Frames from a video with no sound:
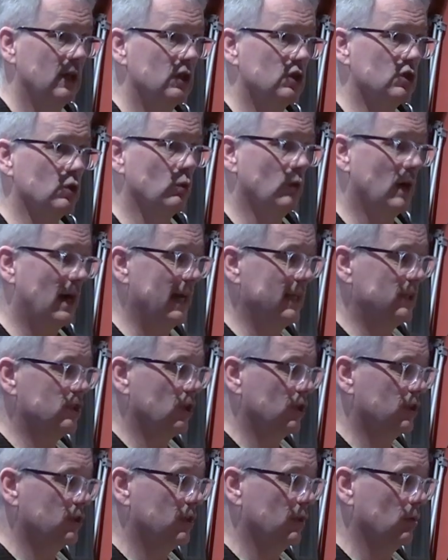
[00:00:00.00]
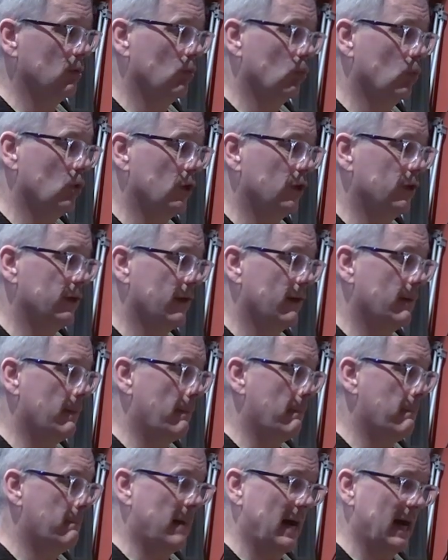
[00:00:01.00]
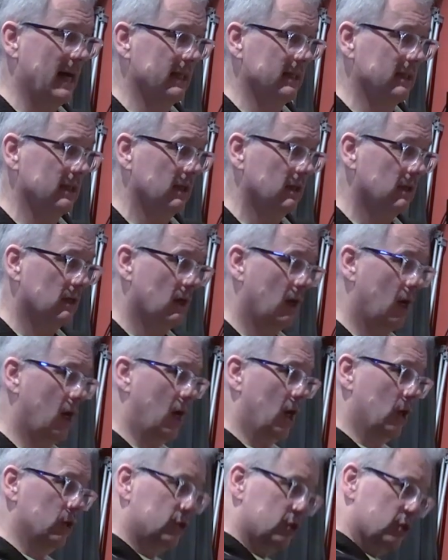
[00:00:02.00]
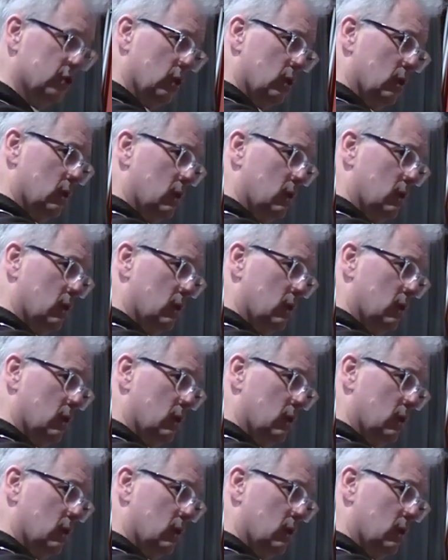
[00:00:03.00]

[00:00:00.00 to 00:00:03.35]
So I took the word ban out